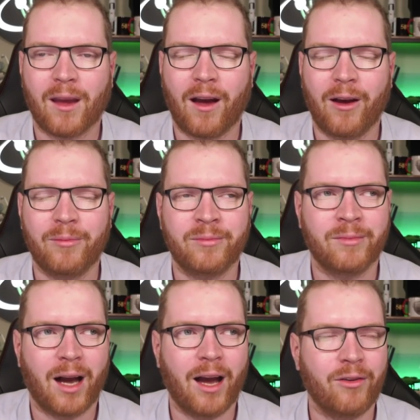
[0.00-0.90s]
I don't
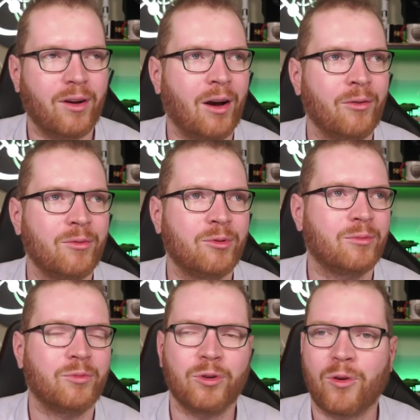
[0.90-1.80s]
know how you would
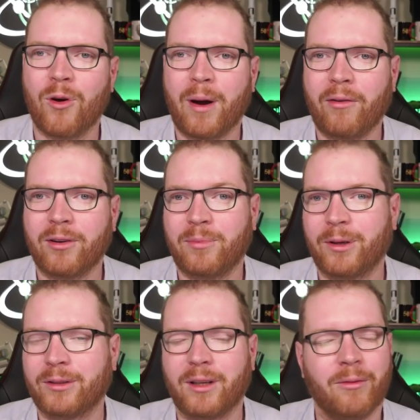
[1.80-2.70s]
go about it,
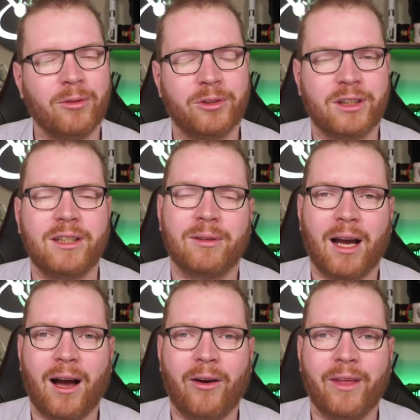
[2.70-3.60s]
but we'll see
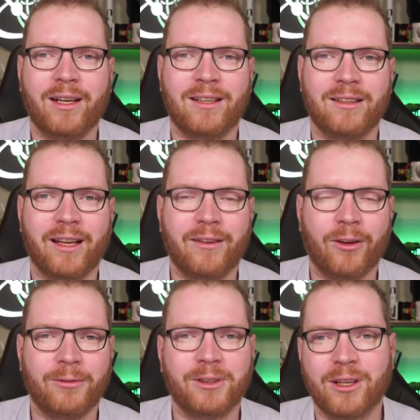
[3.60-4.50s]
how that that
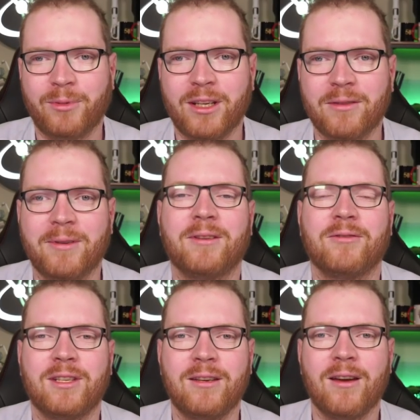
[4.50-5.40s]
evolves. It's going to be interesting to
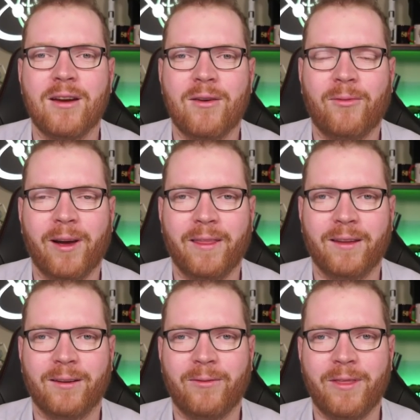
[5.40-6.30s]
see
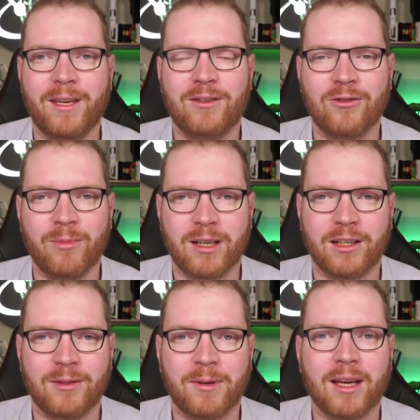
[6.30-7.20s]
when these new
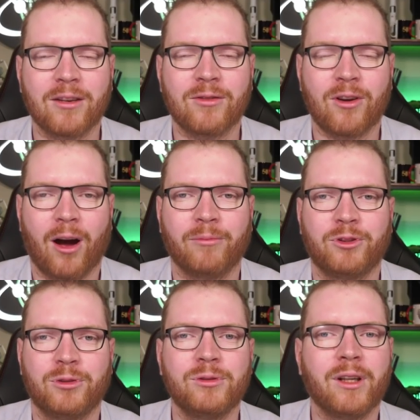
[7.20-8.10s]
missions begin to come
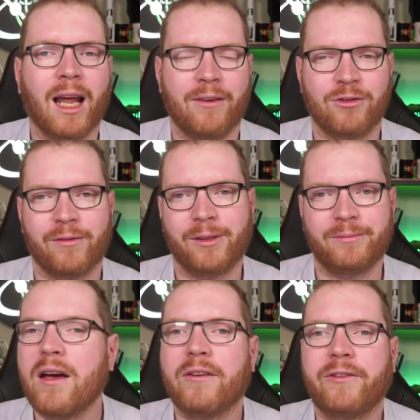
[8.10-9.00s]
to the live server.
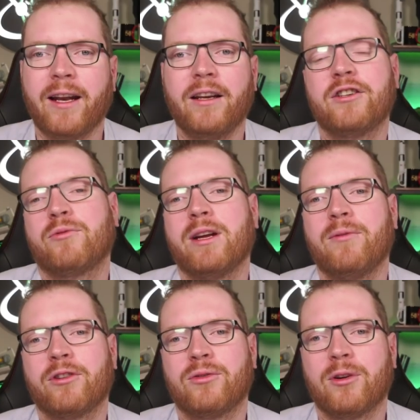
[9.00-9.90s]
Finally, I just quickly
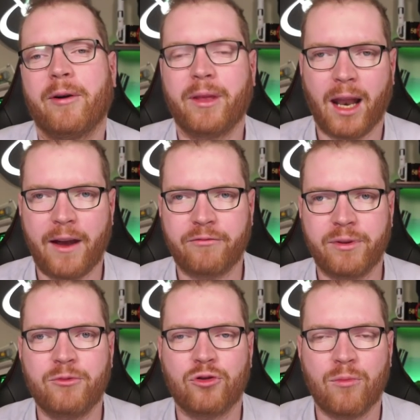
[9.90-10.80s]
want to talk about the live
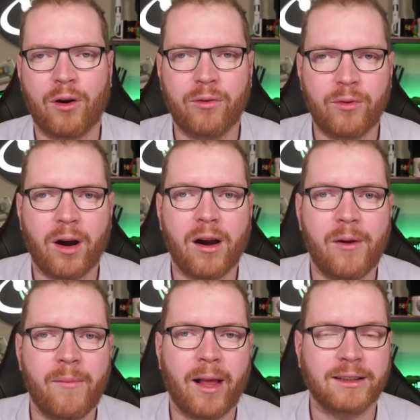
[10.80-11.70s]
stream tomorrow.
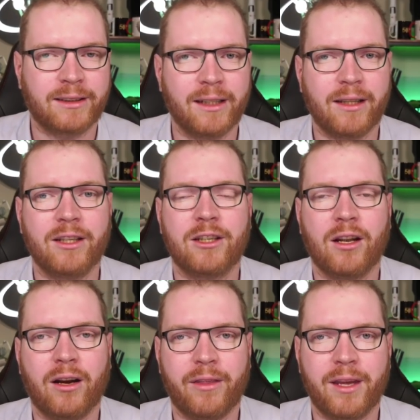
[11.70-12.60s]
As I said, there's a
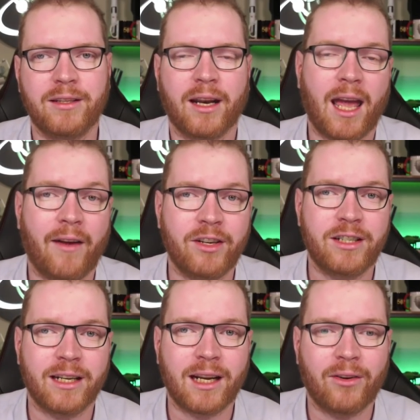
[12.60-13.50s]
lot of things that I haven't
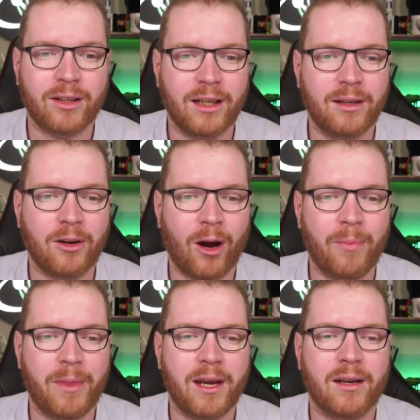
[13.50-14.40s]
checked out in
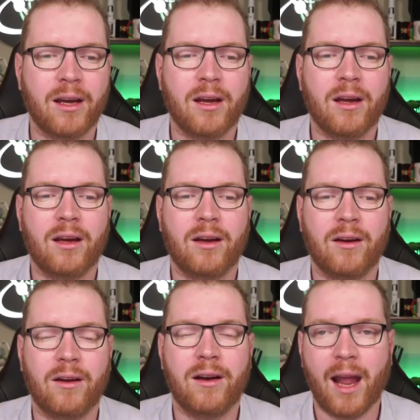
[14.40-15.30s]
update
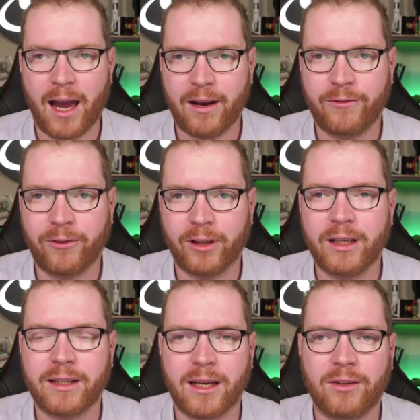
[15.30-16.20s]
9 for
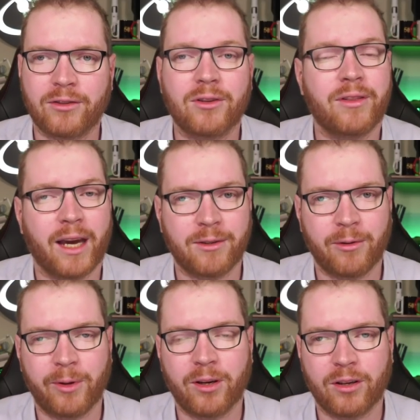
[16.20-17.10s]
Elite Dangerous, so that's
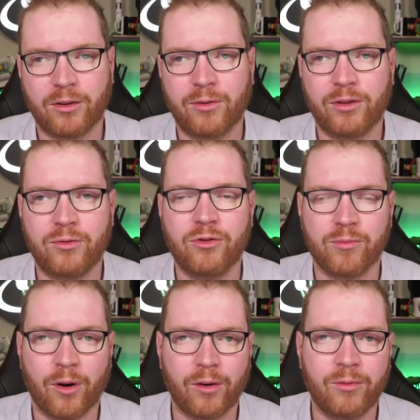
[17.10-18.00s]
what we're gonna go and do
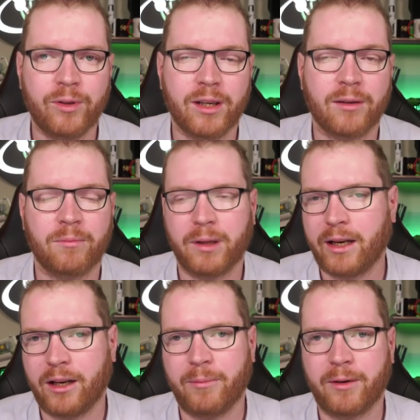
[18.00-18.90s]
tomorrow. We can play a
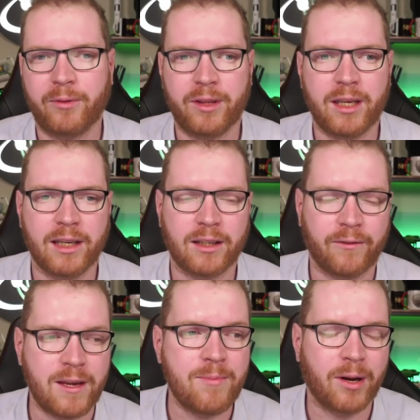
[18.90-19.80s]
little bit with the
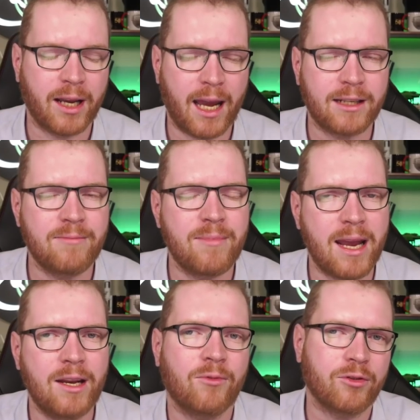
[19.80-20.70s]
SRV, but I actually
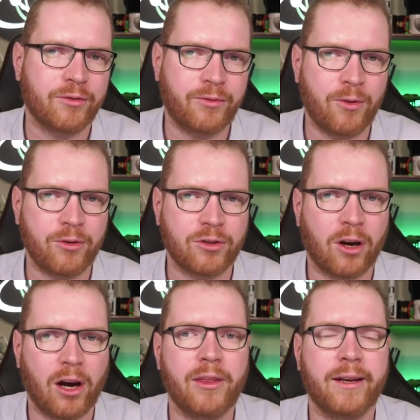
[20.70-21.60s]
mainly want to focus
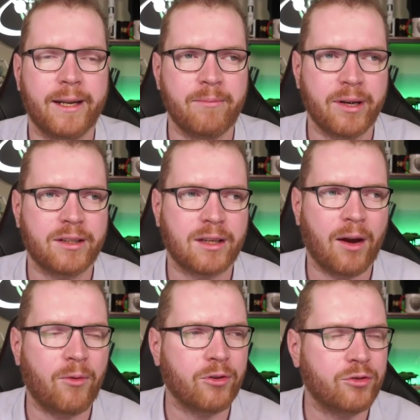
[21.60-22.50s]
on the limpets. I
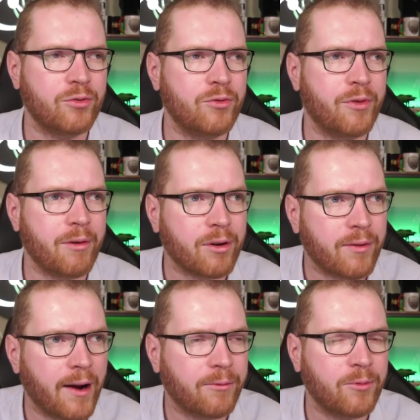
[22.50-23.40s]
want to
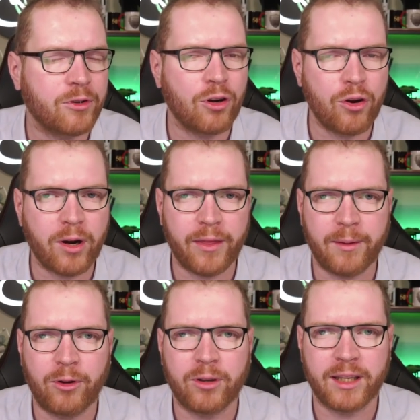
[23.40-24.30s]
theorycraft, want to look at
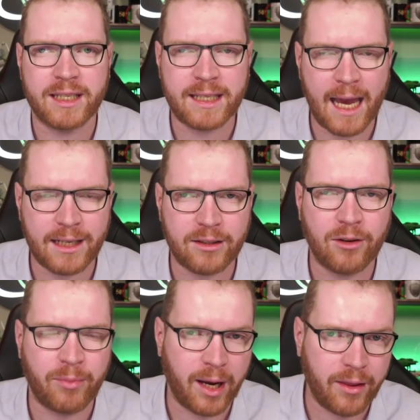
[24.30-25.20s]
them, look at the stats,
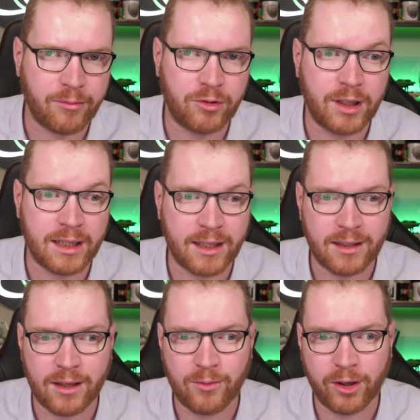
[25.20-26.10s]
compare them to the
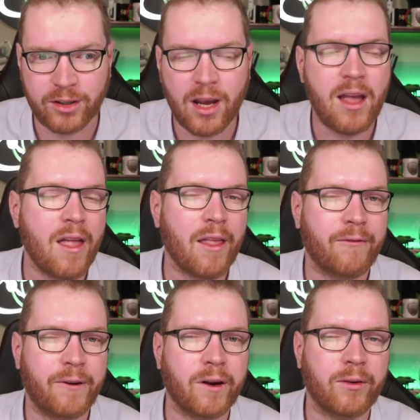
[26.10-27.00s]
existing ones,
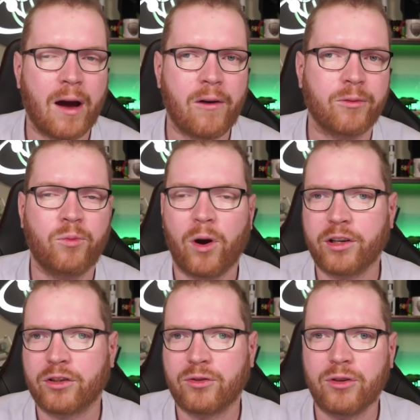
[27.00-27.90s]
figure out what
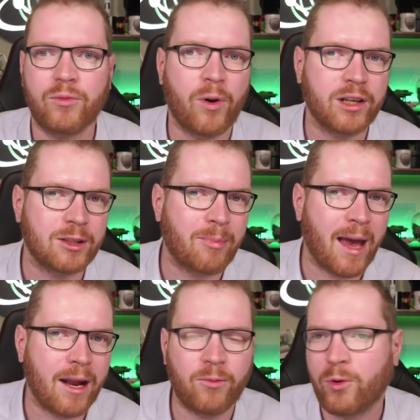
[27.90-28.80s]
is good, what is
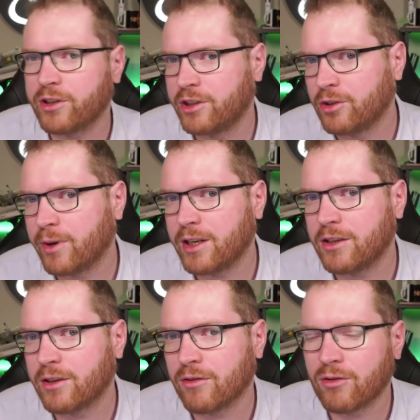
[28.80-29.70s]
bad, what
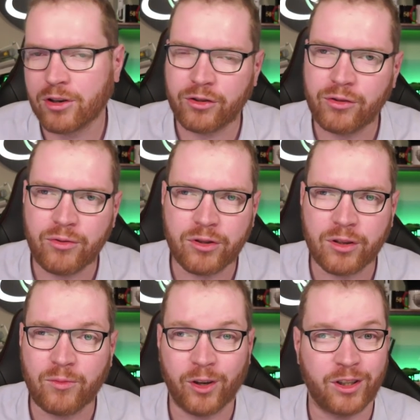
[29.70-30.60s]
situations are you going to use
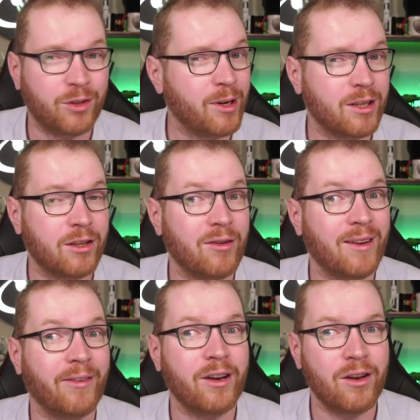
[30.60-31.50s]
them, what situations are you
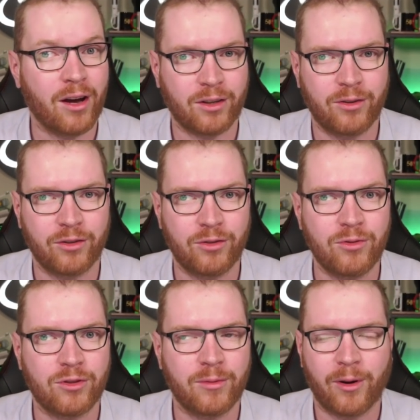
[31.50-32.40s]
definitely not going to
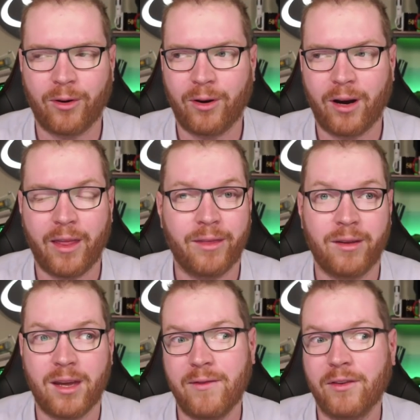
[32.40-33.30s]
use them, or are
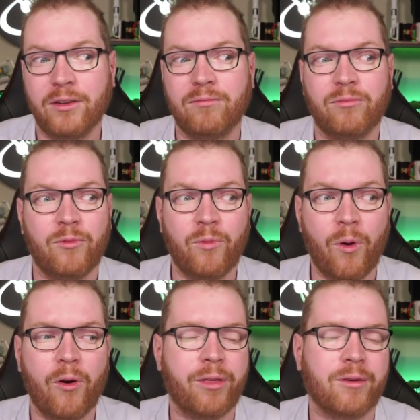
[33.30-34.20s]
they even
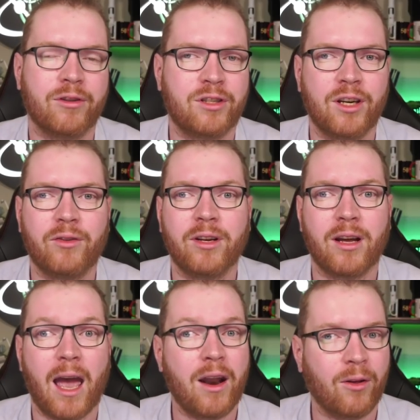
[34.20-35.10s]
worth considering
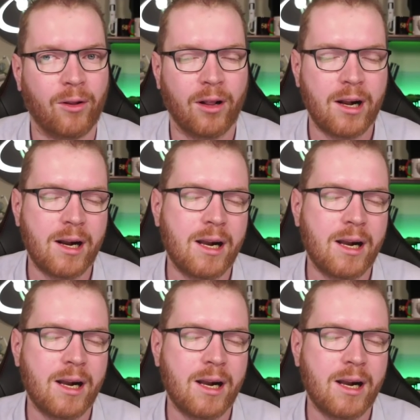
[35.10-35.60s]
at all?